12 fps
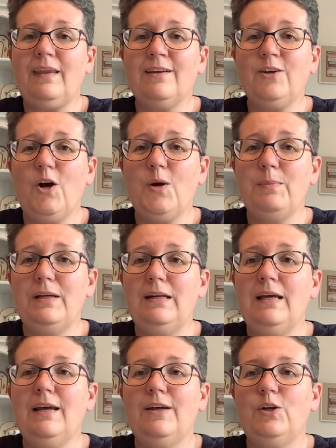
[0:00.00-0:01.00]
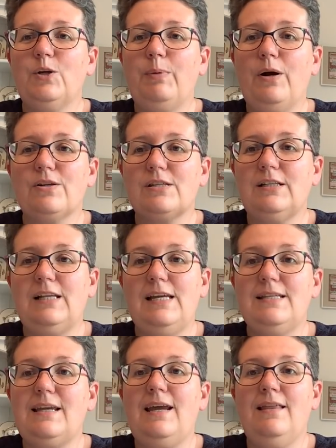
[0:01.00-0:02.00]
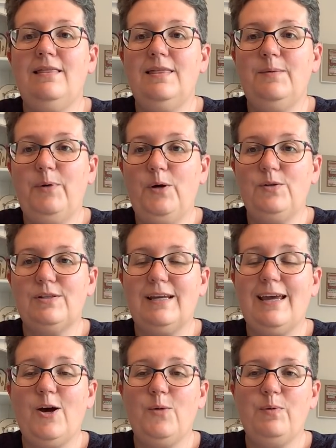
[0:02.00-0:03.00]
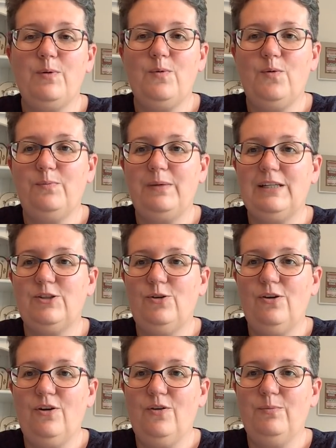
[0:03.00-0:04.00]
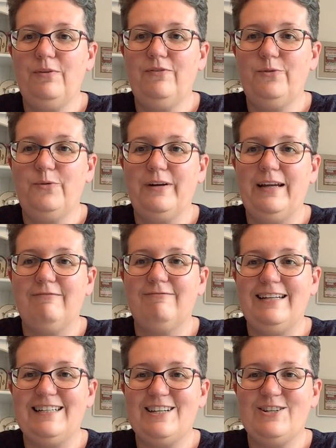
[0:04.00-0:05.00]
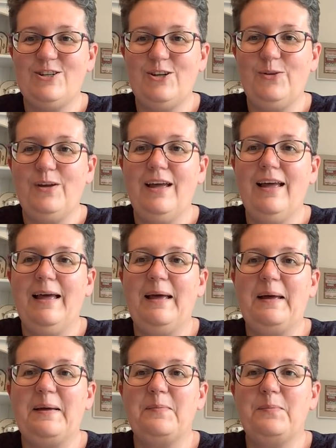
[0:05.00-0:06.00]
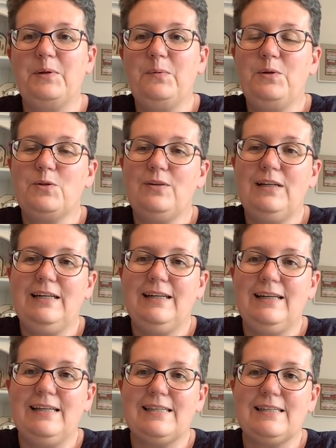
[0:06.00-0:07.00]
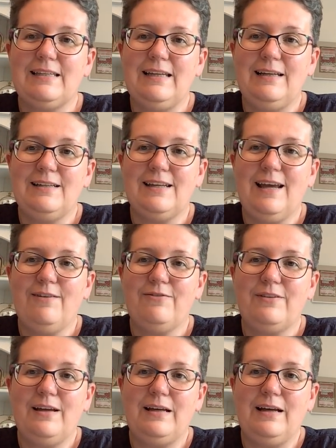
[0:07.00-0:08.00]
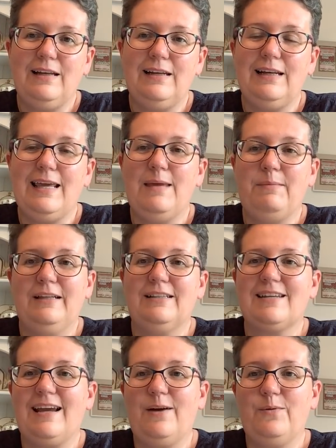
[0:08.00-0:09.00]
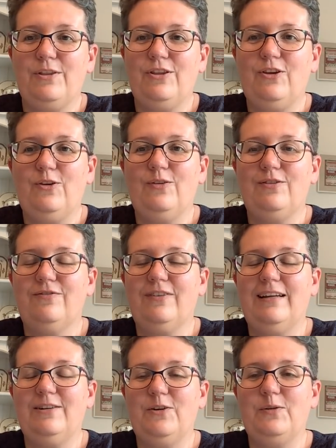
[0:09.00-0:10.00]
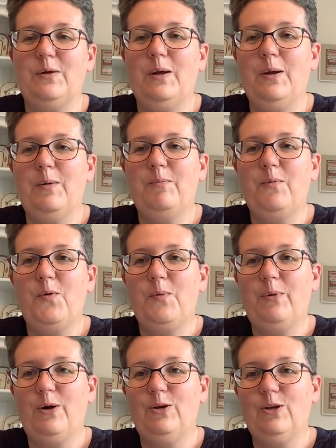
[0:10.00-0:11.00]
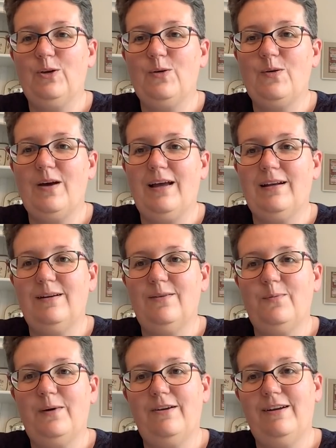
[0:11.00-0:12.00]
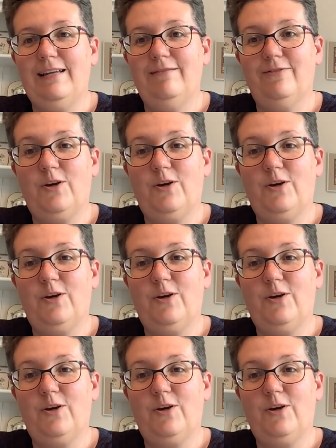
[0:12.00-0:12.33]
Carmen, your parcel is in the post. I hope it won't be too long before it reaches you. But it was really nice to have a little email chat with you to find out more about you and where you live.